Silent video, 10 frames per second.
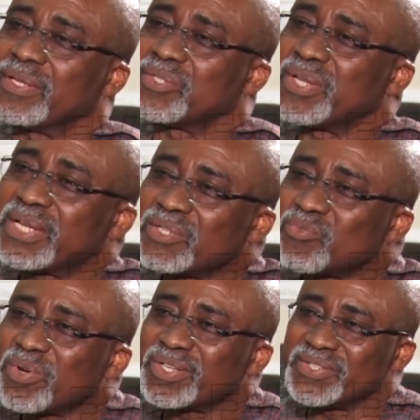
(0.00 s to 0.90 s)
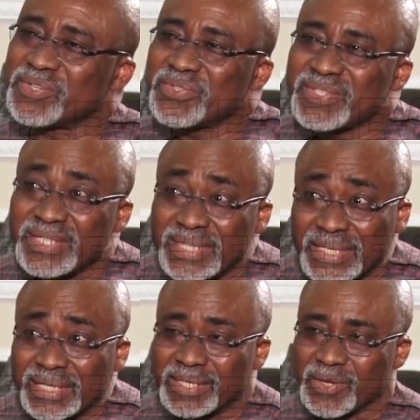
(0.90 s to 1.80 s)
So that is what you
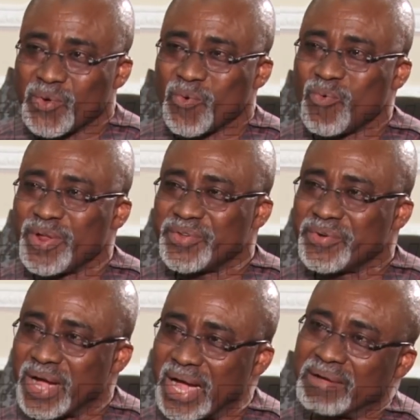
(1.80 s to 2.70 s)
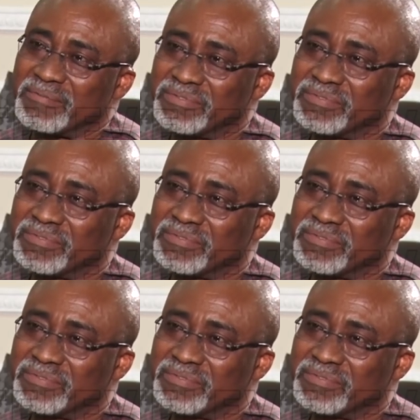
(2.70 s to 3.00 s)
see when you have.